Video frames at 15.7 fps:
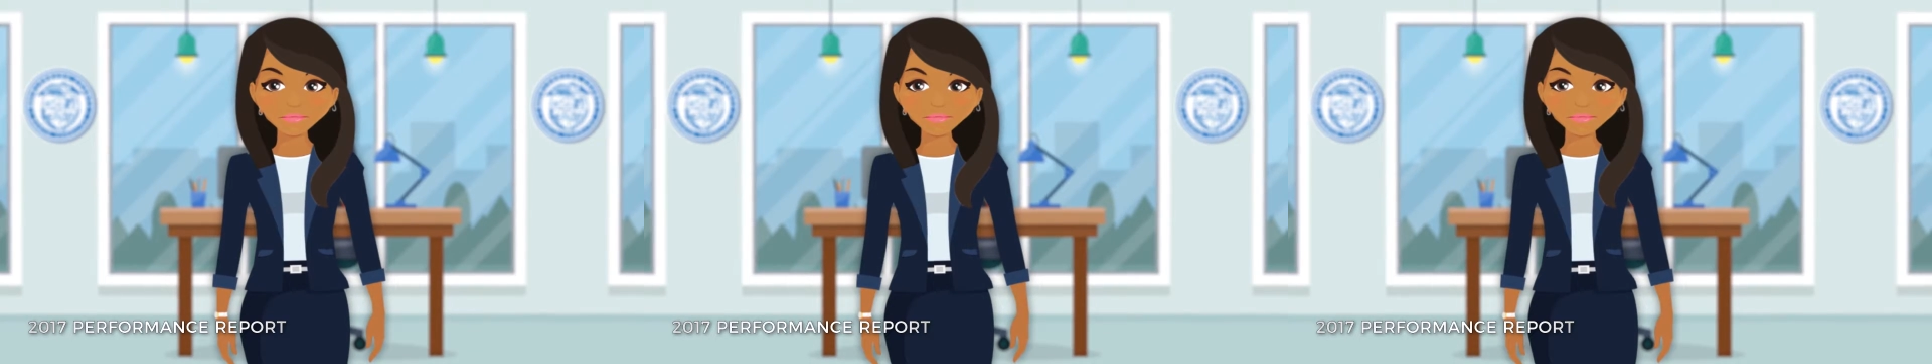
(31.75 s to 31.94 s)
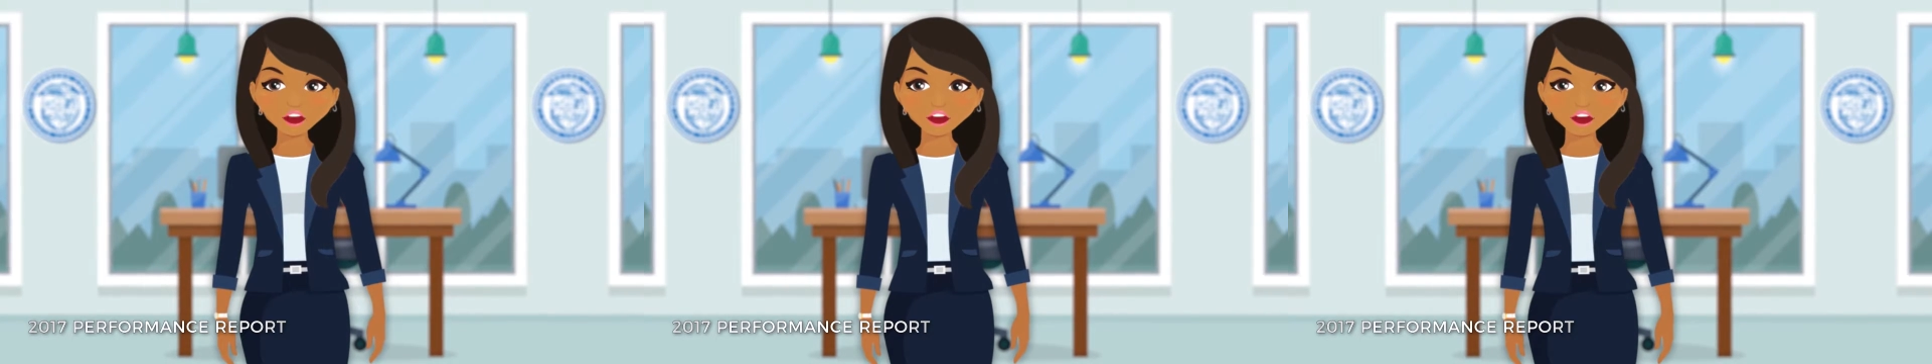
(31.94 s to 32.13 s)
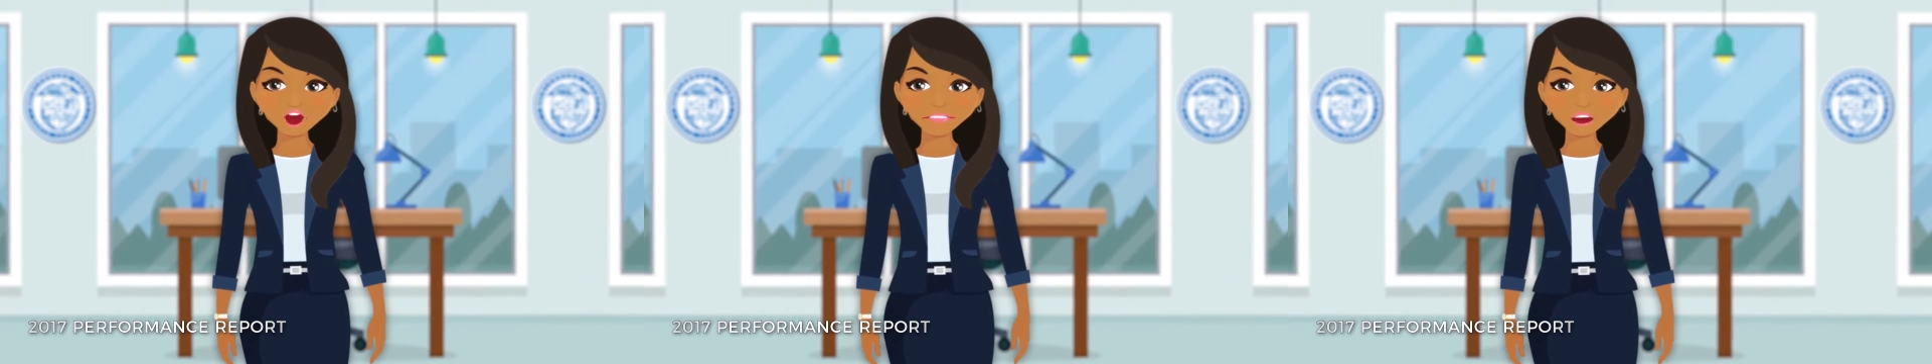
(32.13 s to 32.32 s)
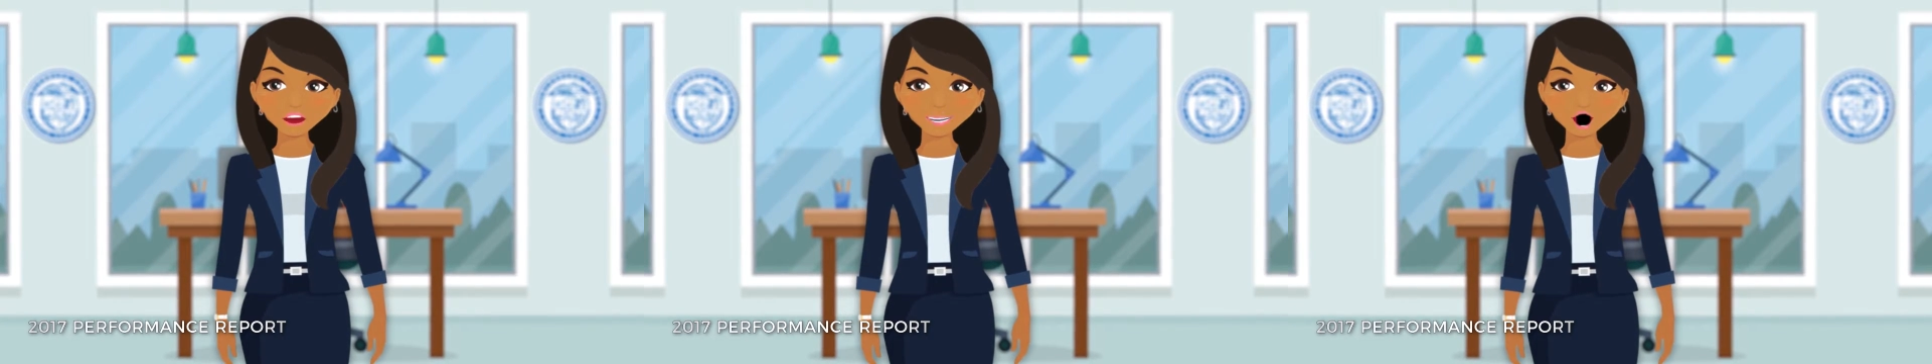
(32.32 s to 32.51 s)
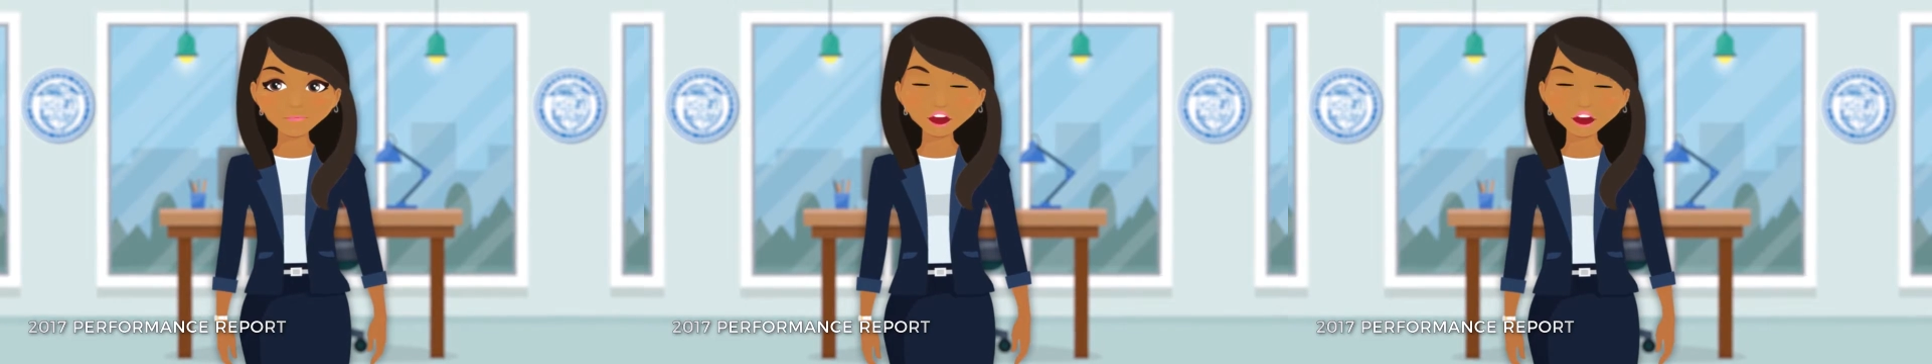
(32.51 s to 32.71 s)
I hope you
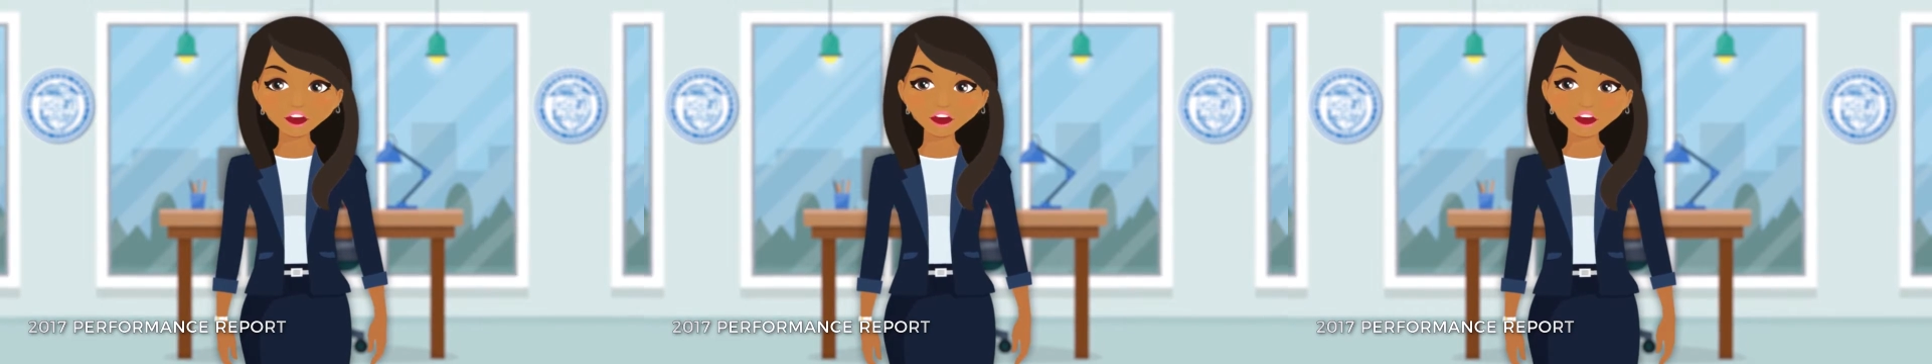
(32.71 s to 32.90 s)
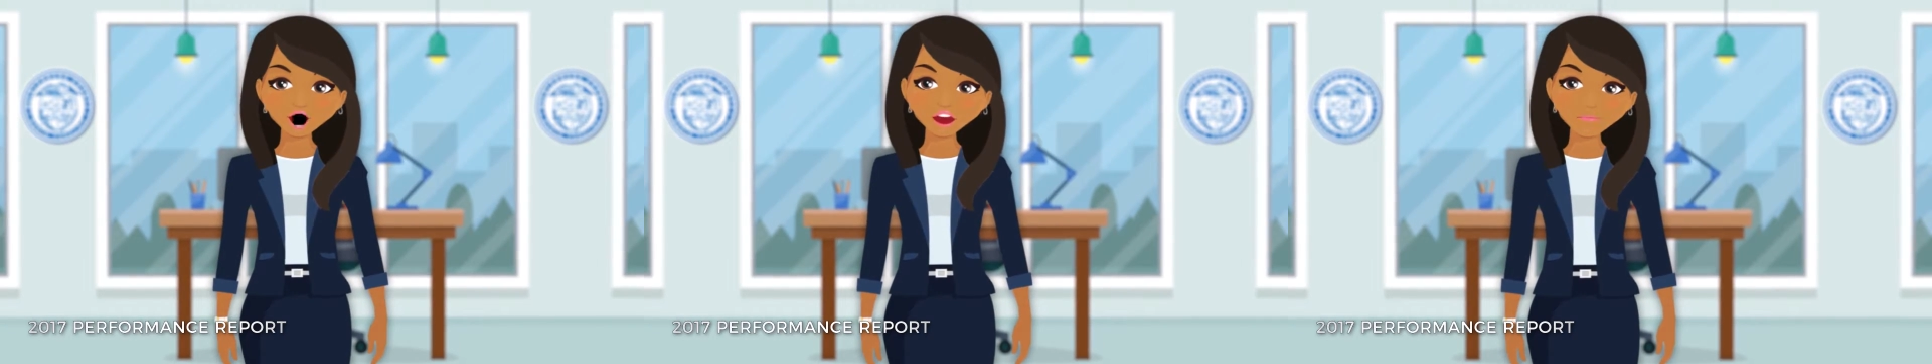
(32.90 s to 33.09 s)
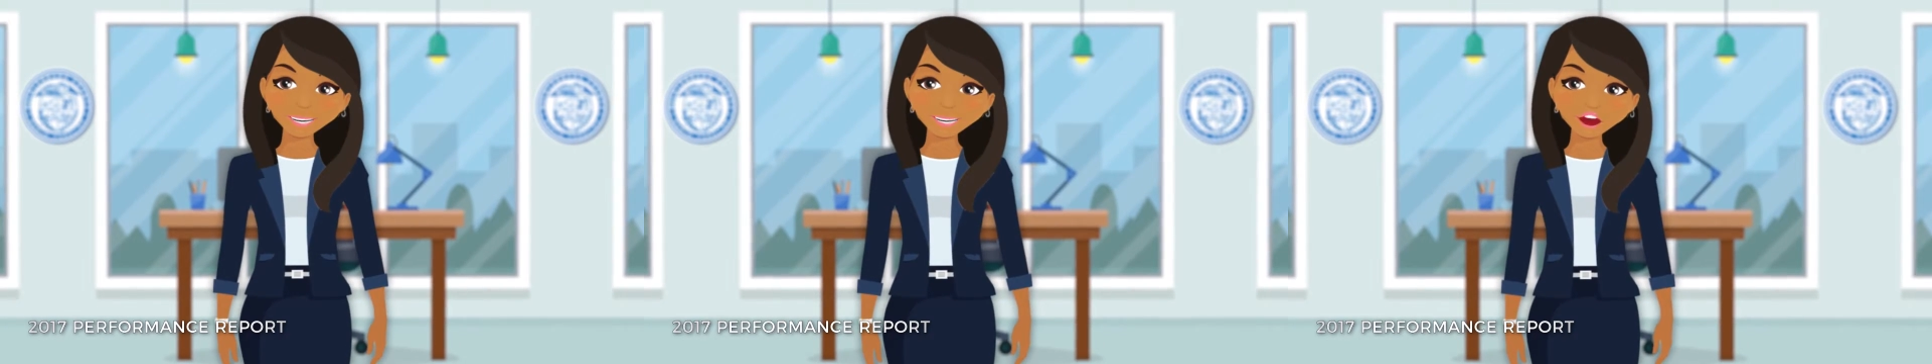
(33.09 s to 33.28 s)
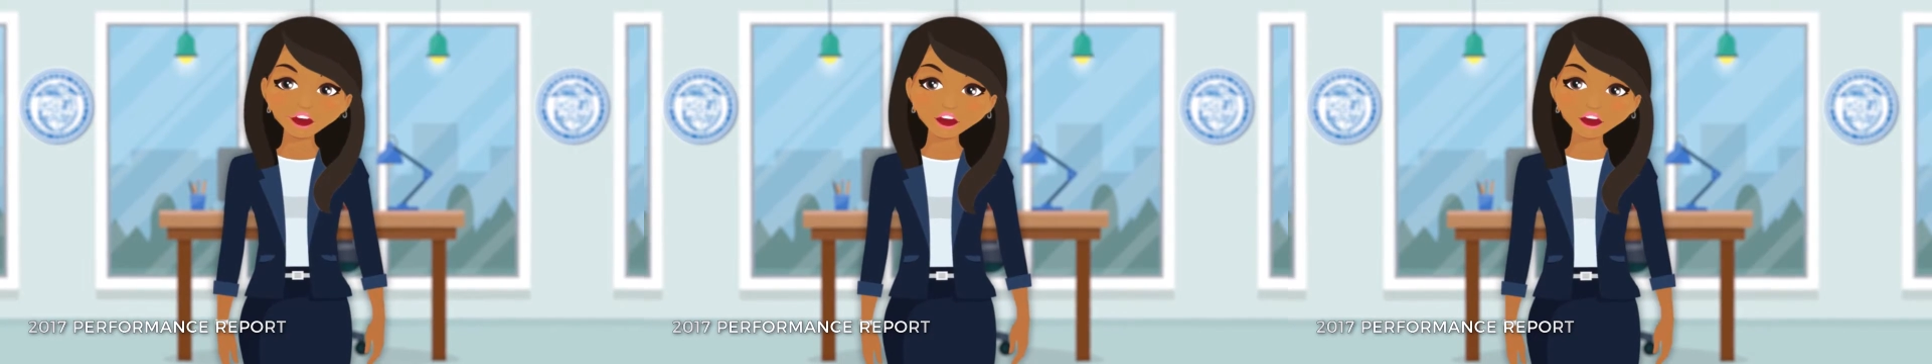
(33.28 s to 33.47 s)
have greater insight